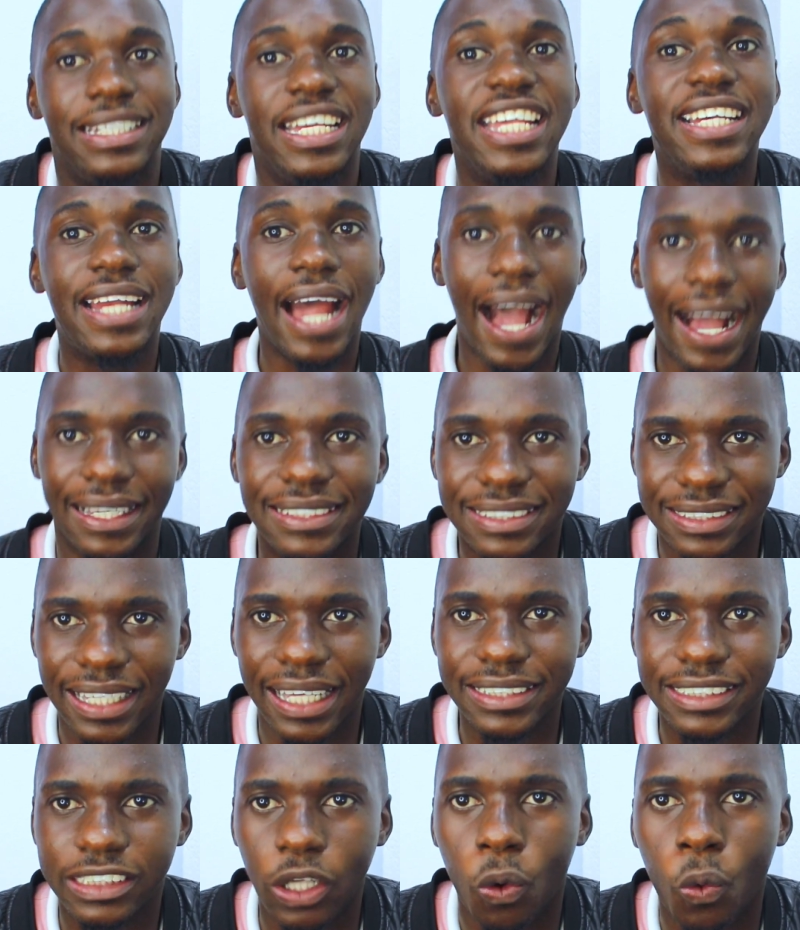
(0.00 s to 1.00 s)
need
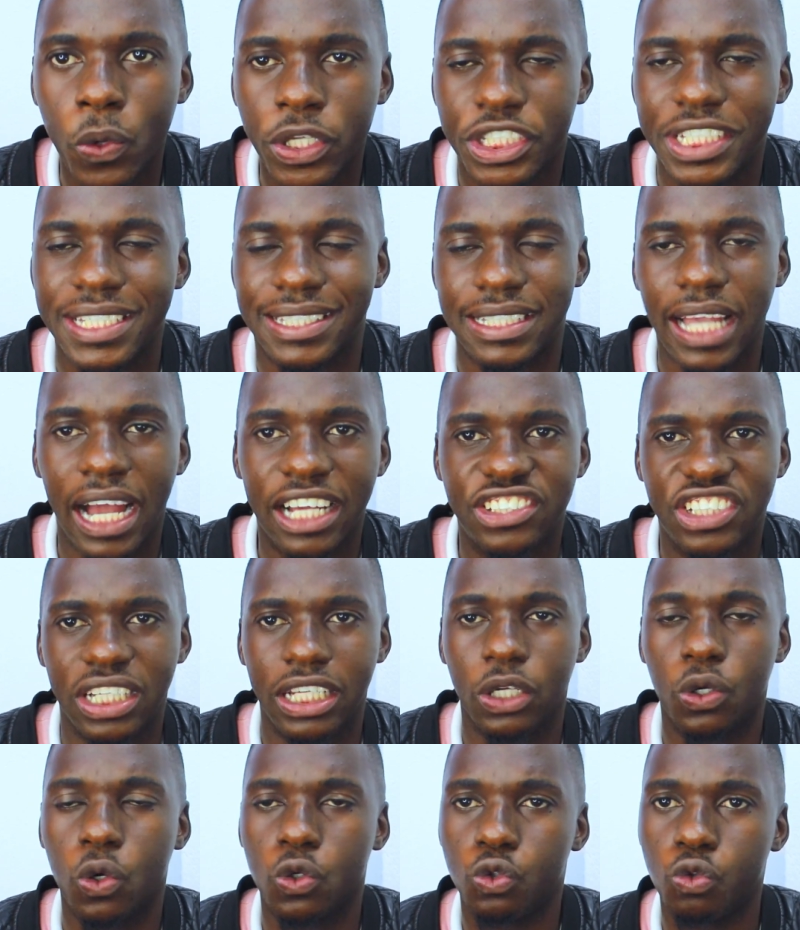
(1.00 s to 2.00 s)
answers, which is
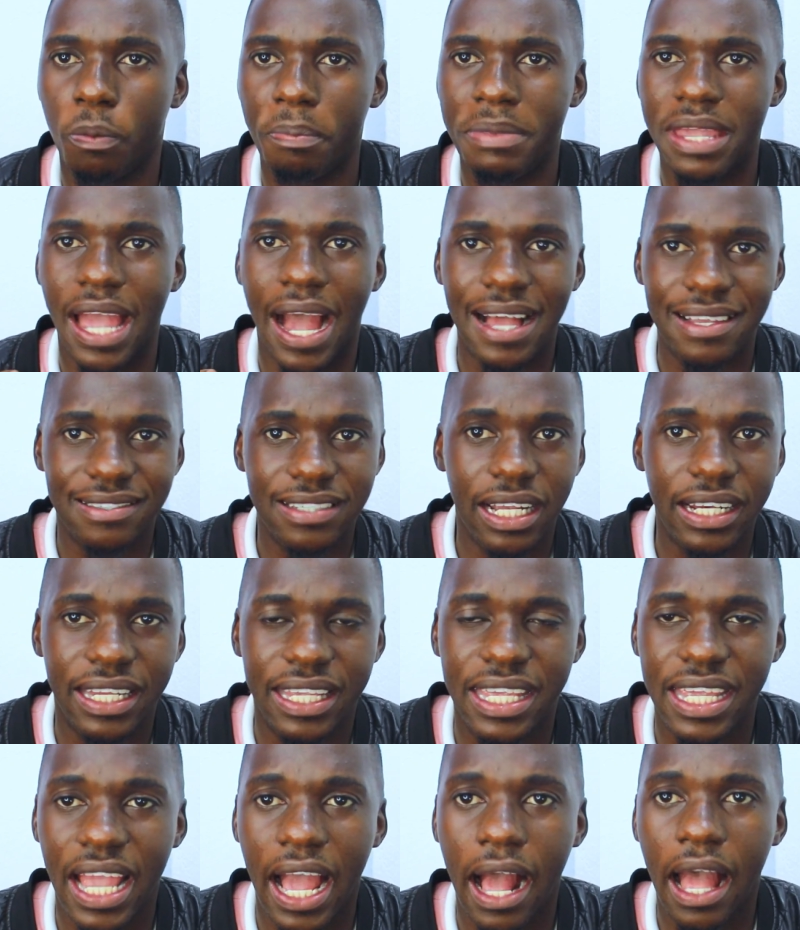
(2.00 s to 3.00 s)
actually going to be answered
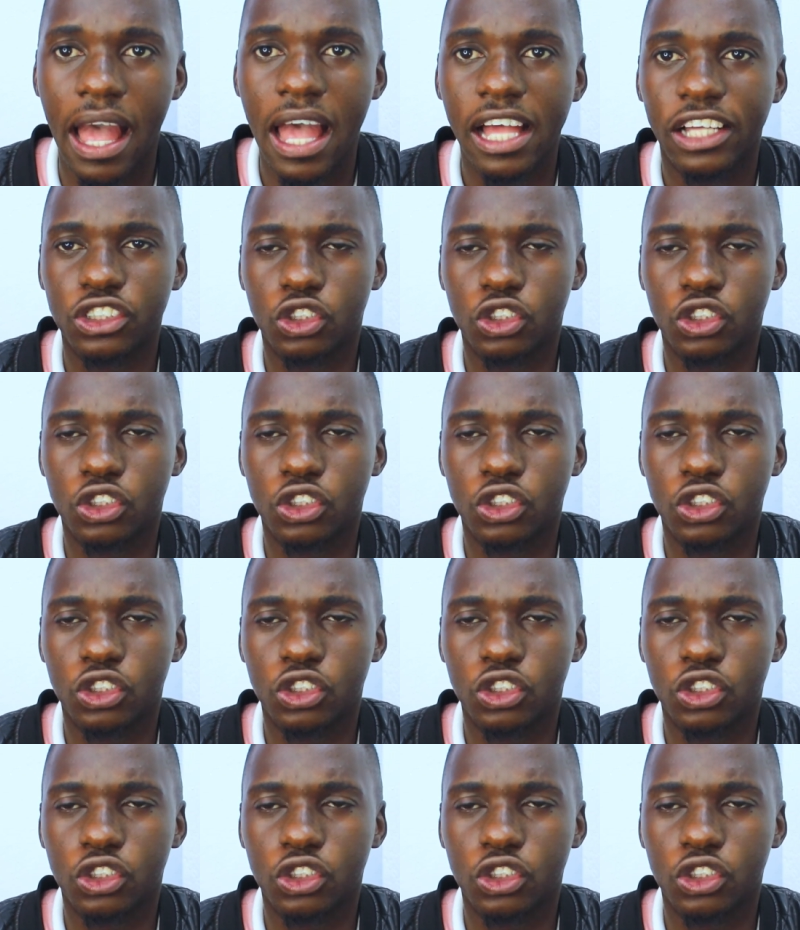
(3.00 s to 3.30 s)
here.